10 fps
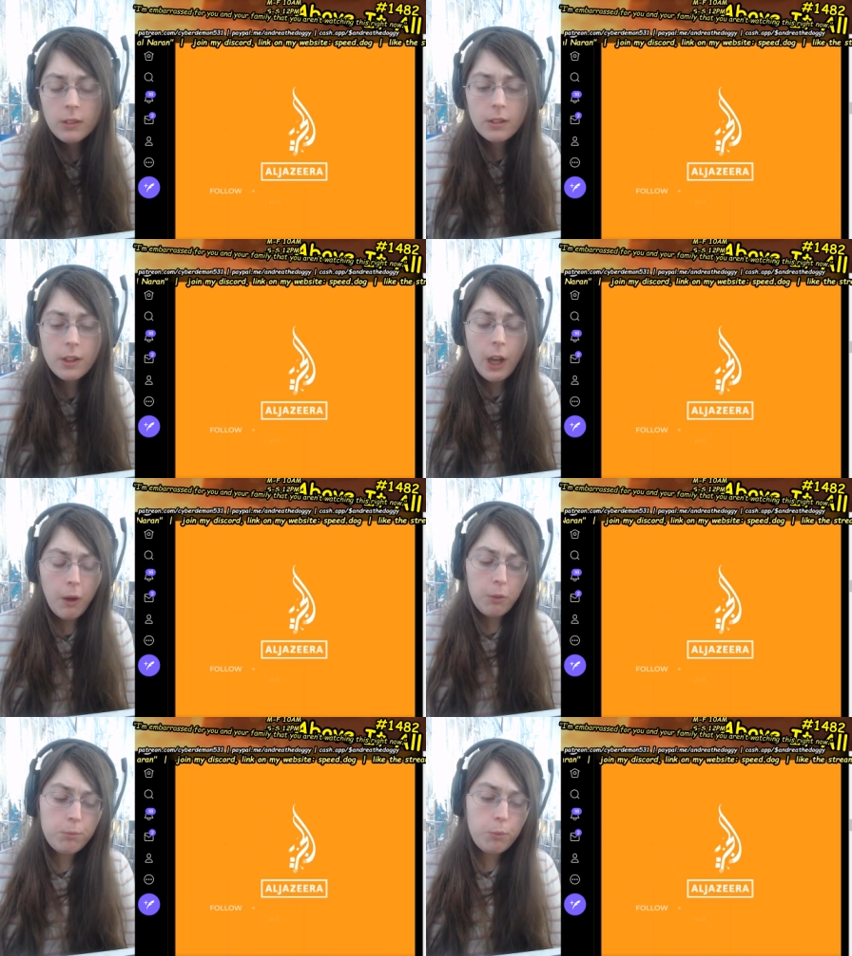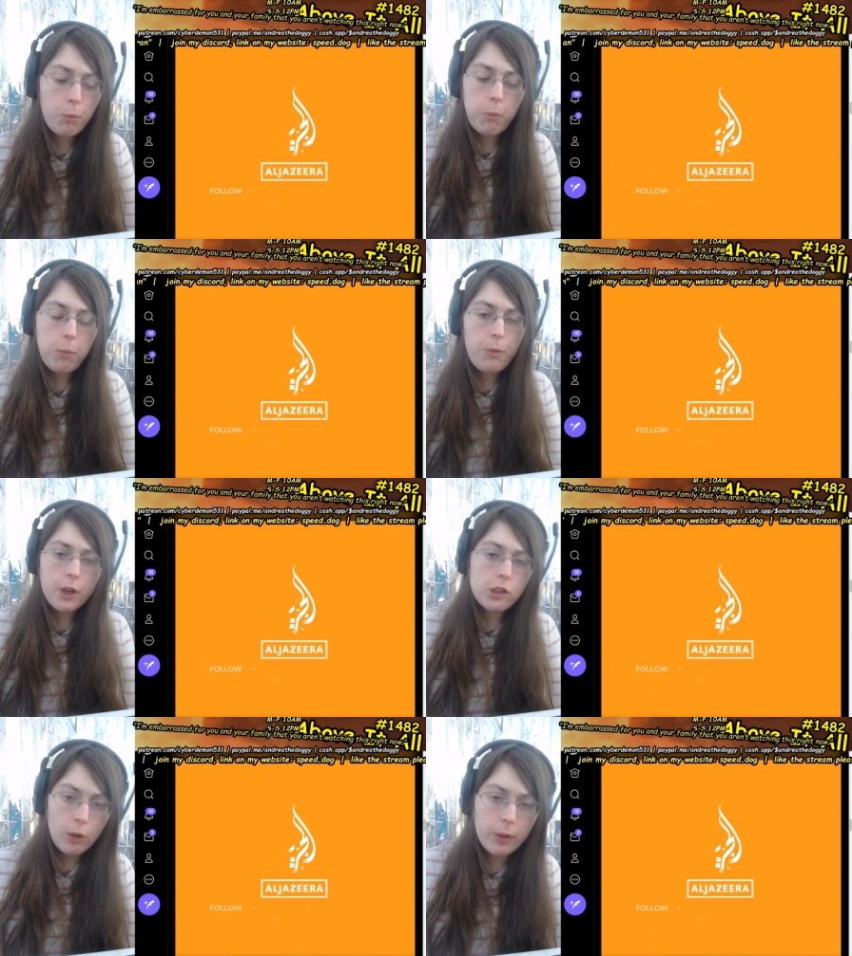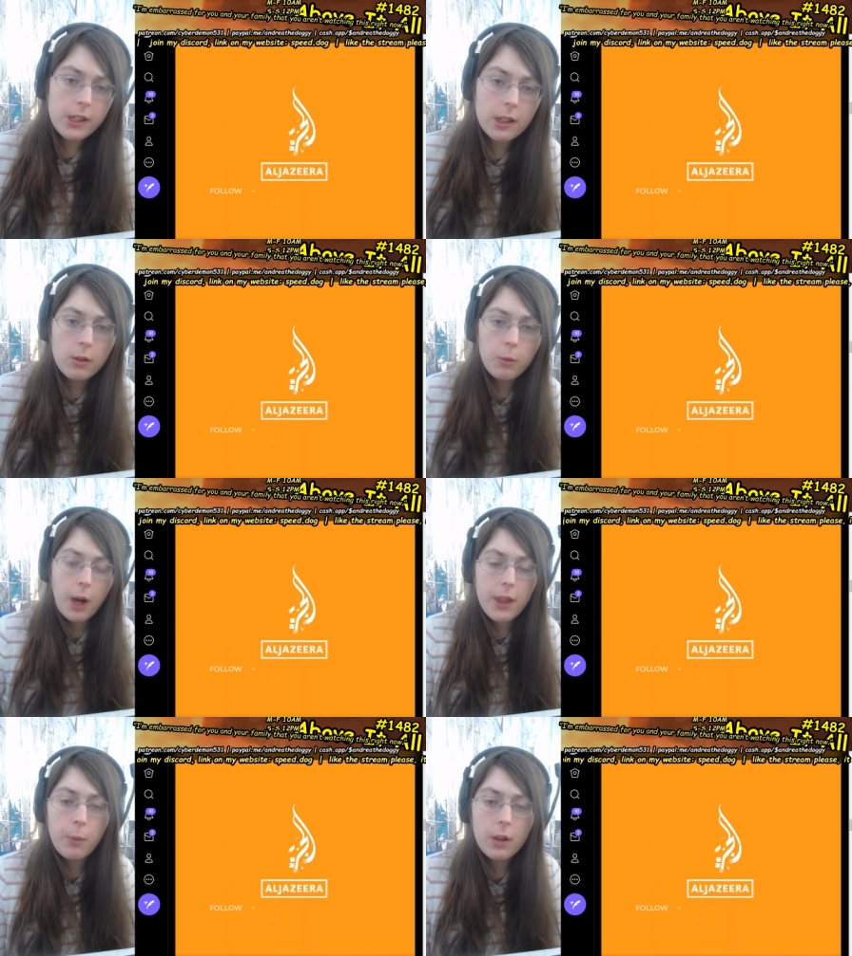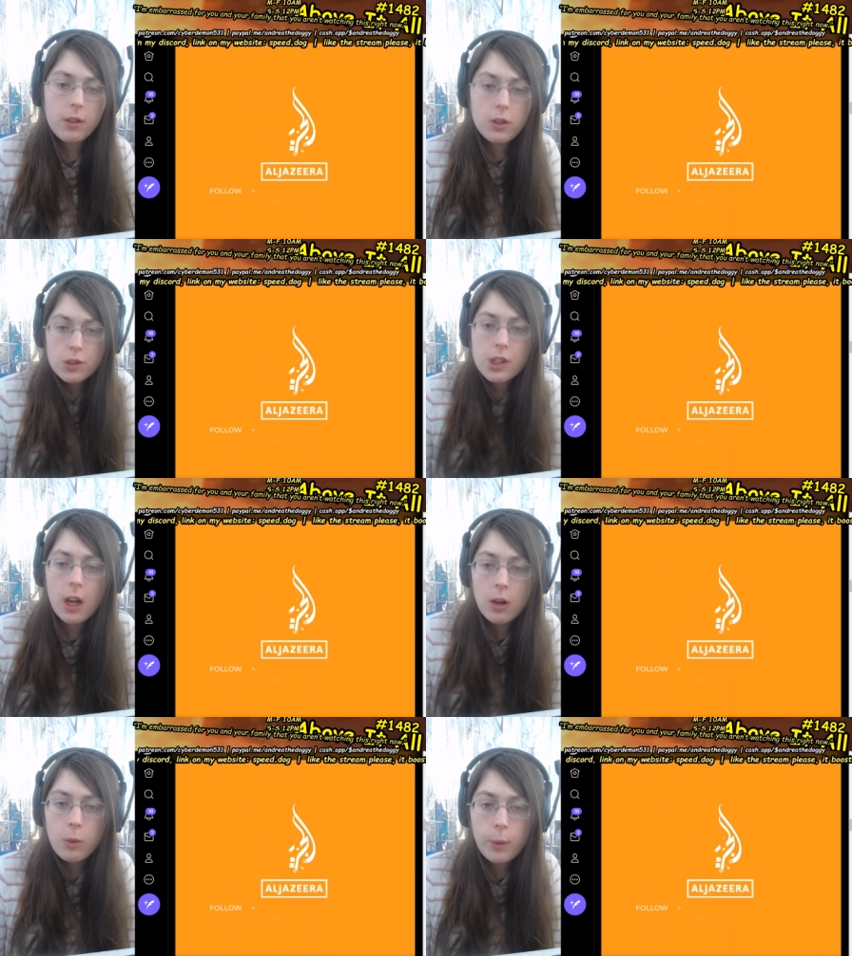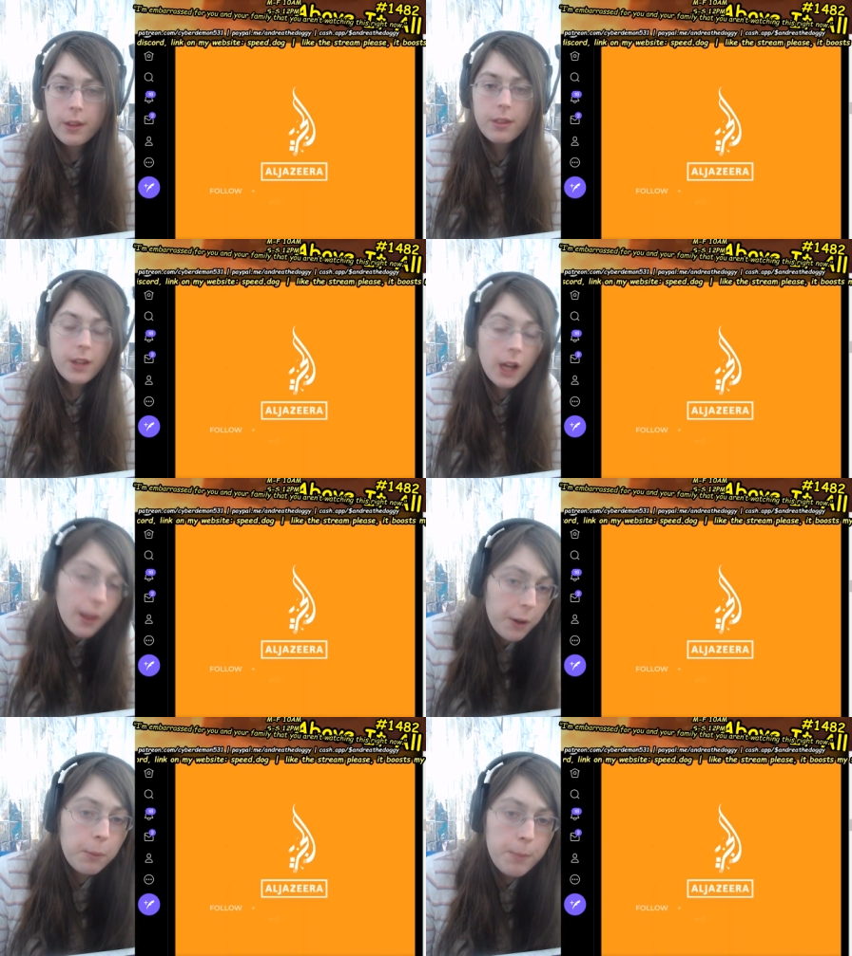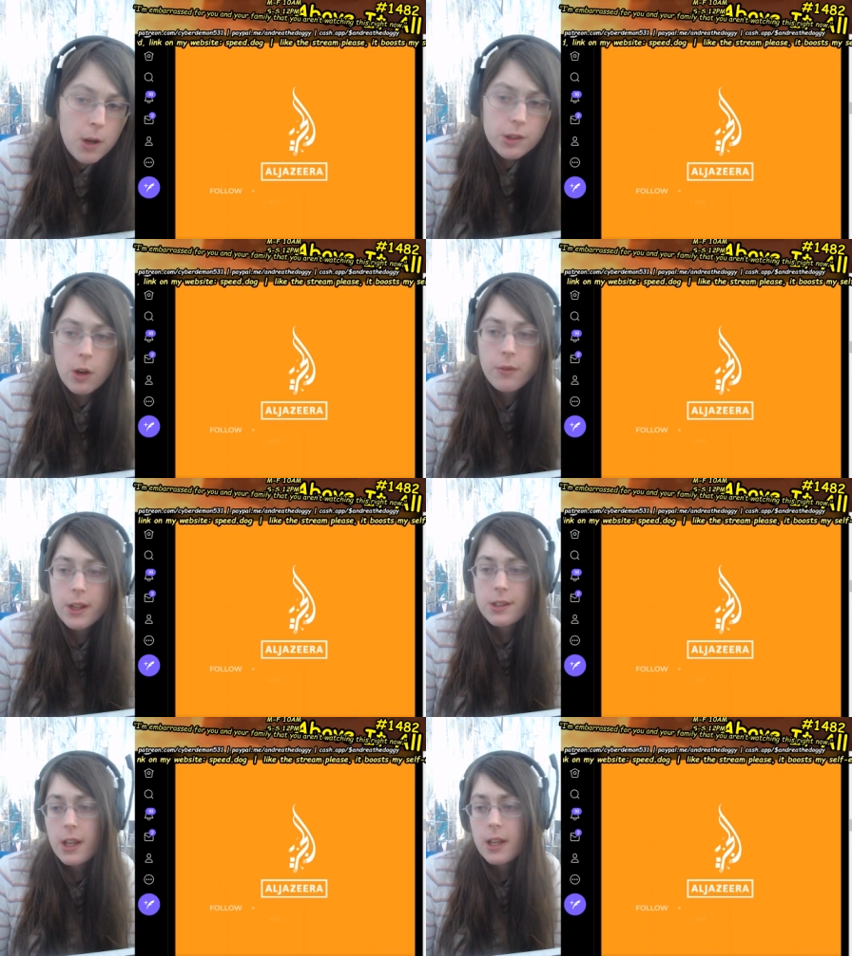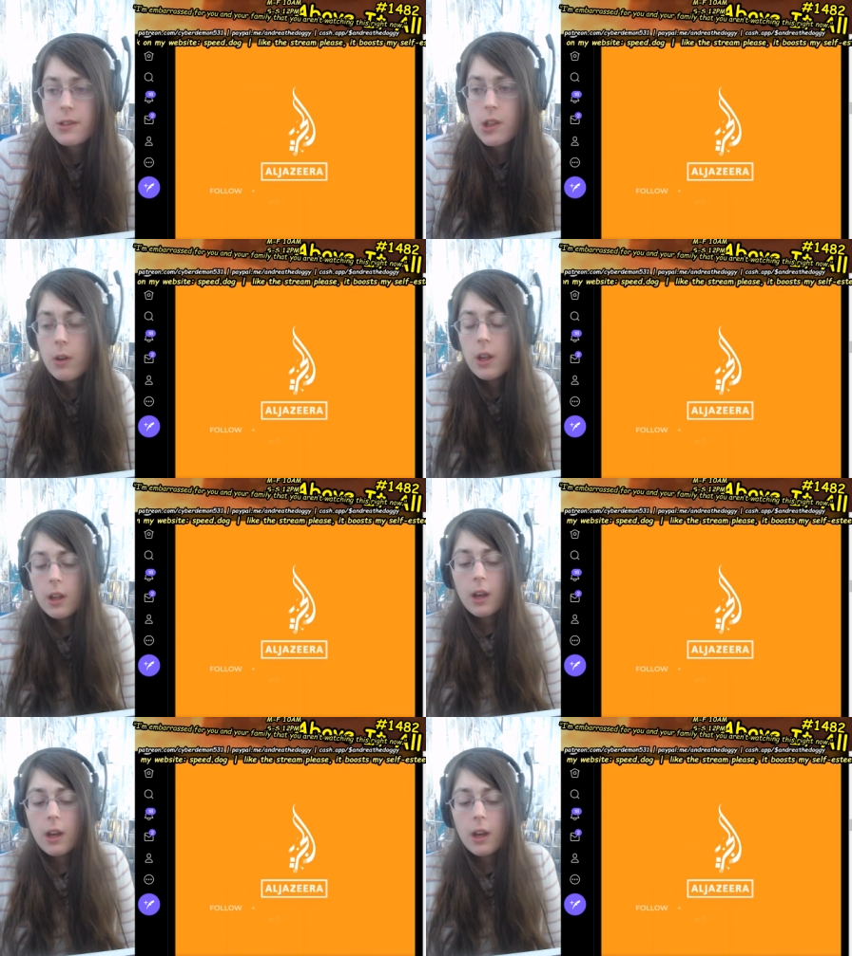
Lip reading: no reason why they wouldn't do so with the other post-Soviet states. So